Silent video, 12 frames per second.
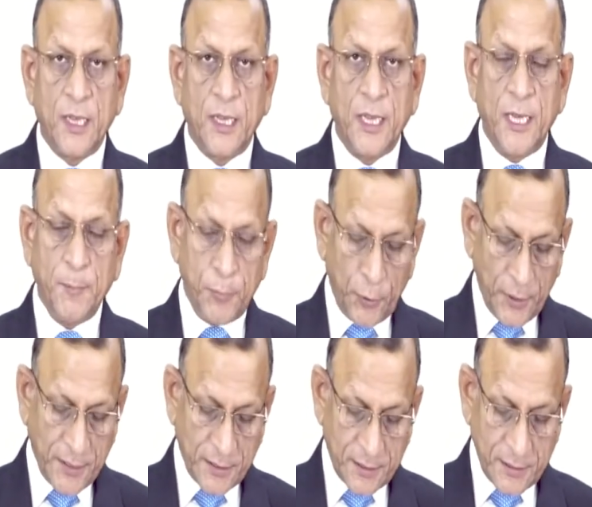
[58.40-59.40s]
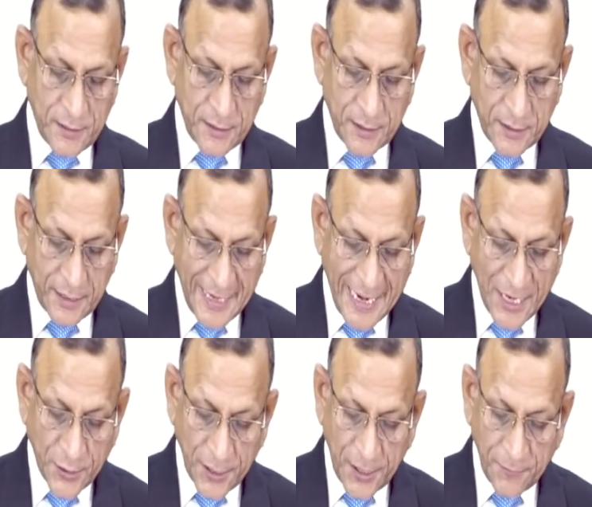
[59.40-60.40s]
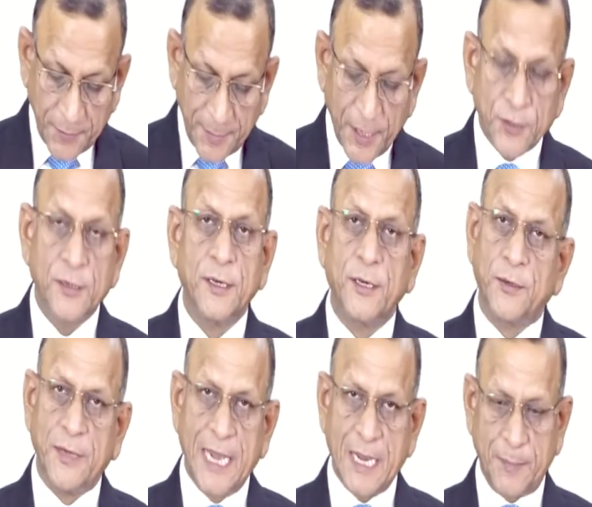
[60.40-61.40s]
Employees enter information into ERP